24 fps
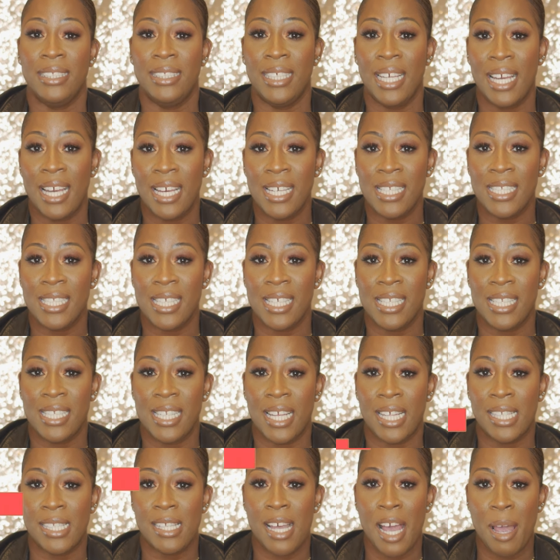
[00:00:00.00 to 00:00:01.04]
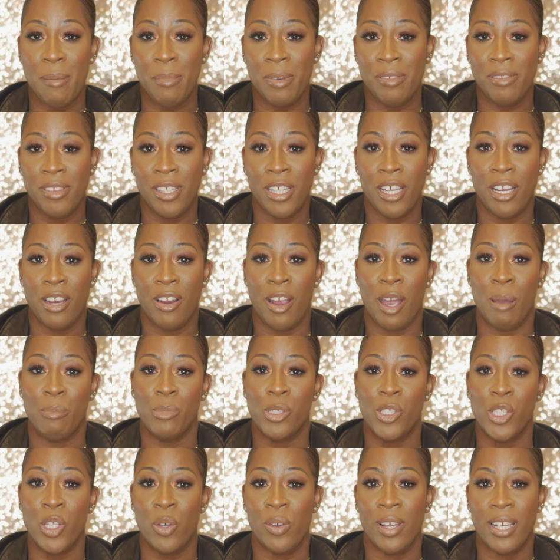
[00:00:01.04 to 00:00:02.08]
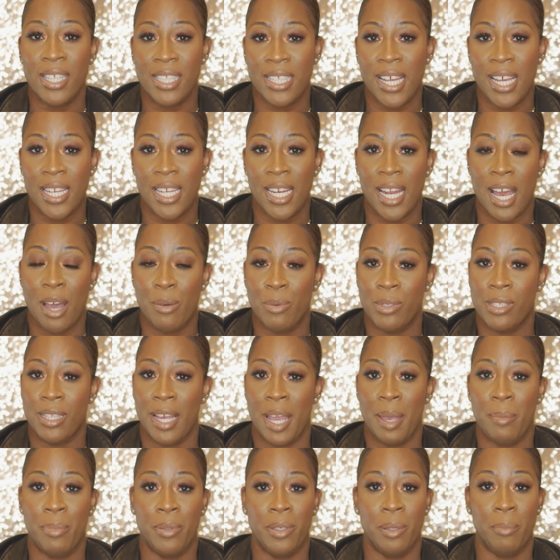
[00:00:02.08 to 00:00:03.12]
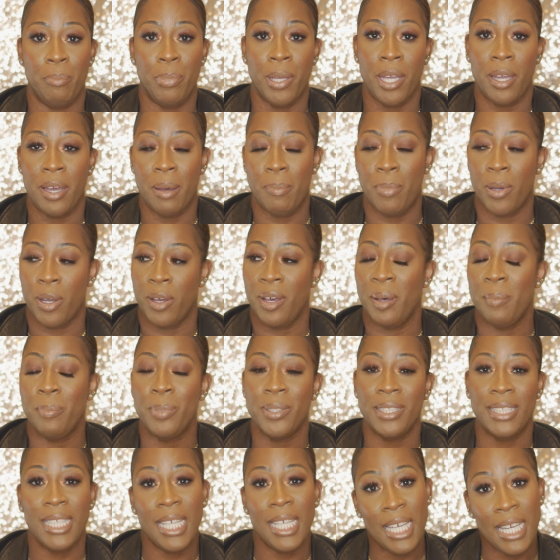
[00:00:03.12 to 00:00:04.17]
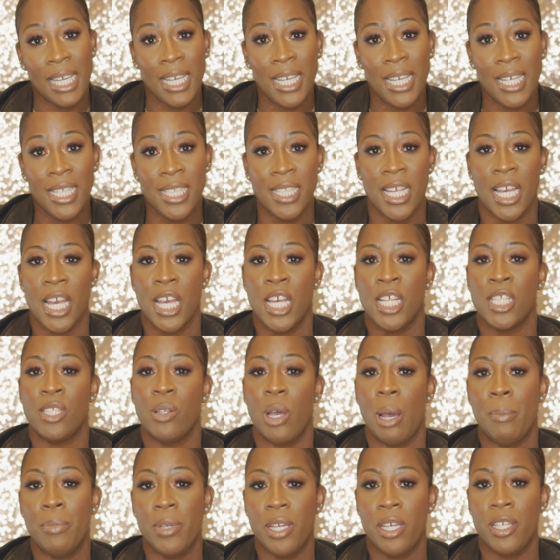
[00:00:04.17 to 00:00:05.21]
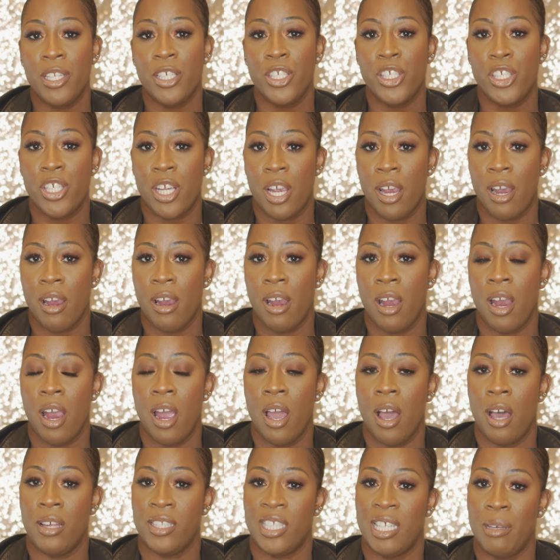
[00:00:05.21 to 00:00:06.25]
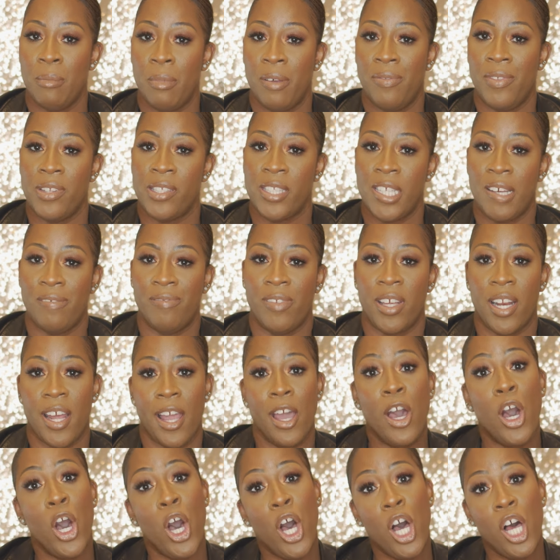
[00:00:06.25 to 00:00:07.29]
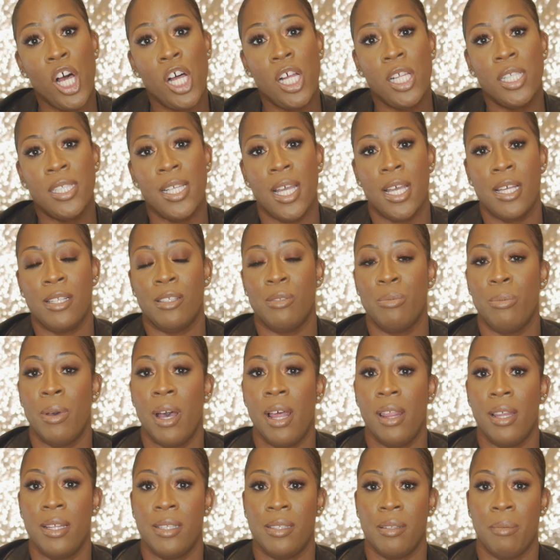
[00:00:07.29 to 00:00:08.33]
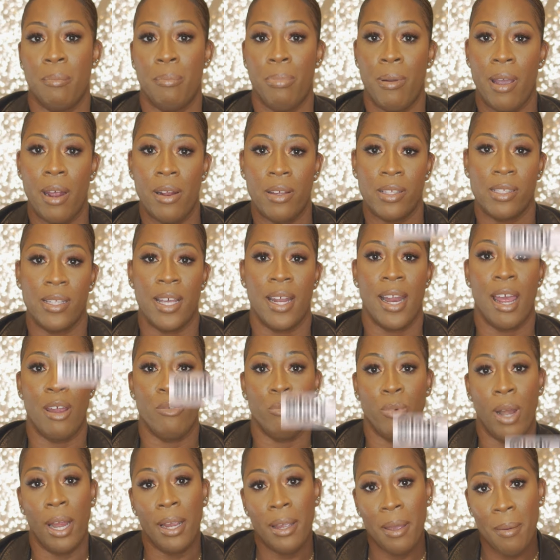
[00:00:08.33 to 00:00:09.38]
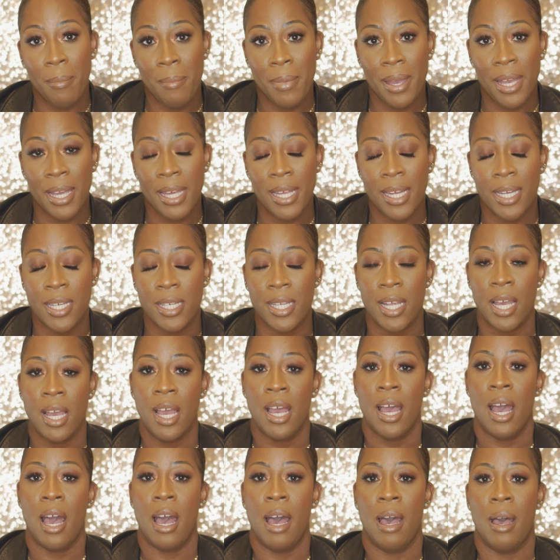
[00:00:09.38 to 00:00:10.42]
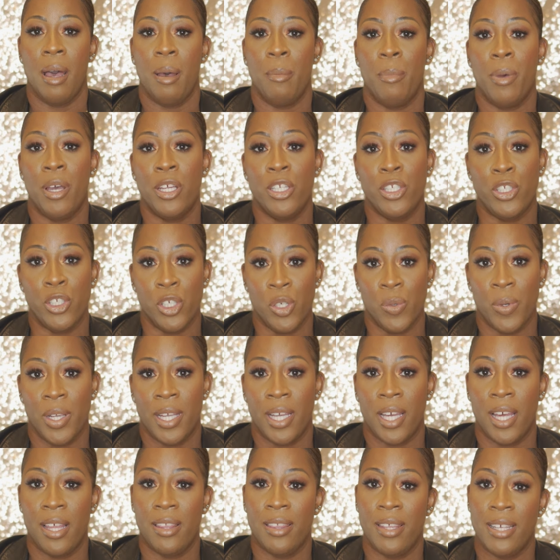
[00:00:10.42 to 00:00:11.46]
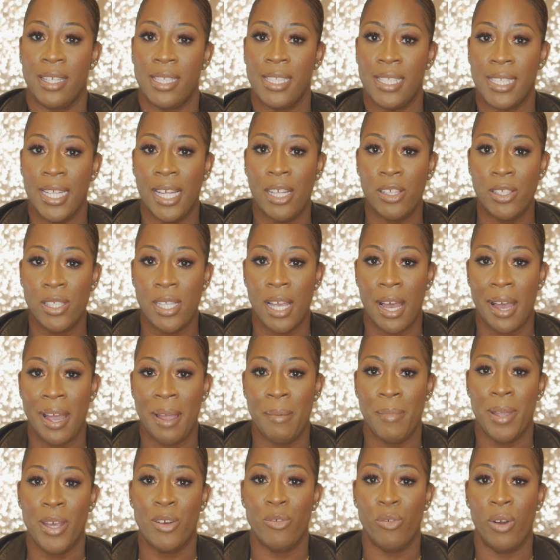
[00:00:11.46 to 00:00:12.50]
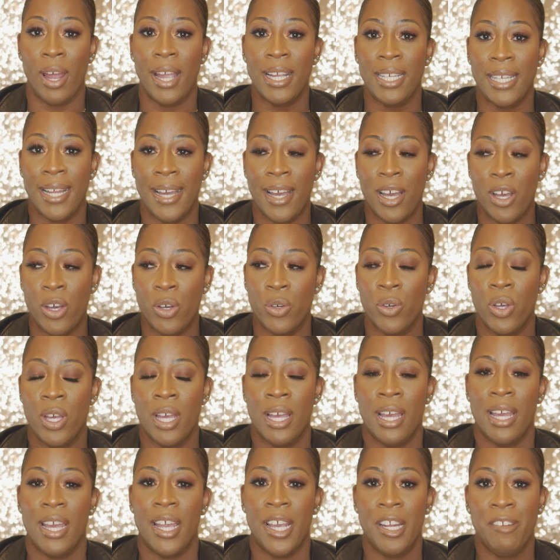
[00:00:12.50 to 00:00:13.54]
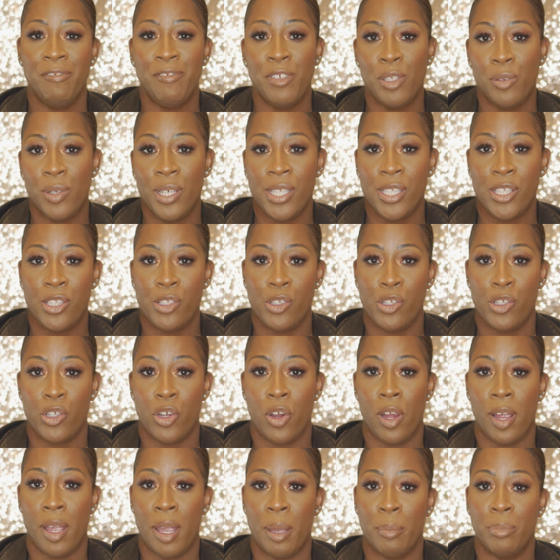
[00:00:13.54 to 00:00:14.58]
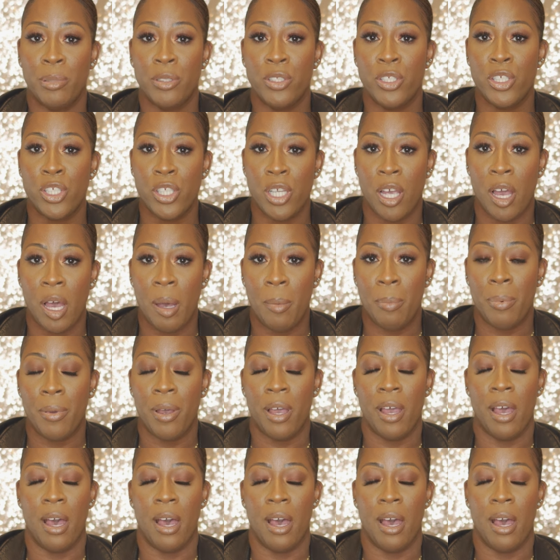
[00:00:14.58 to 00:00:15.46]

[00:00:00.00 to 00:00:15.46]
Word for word: Yes, it's that time of the year. I'm so excited. I was able to pick up a couple things. So I'm gonna share some of the stuff that I hauled, as well as some products that I recommend during this sale time. And right now, influencers are able to shop.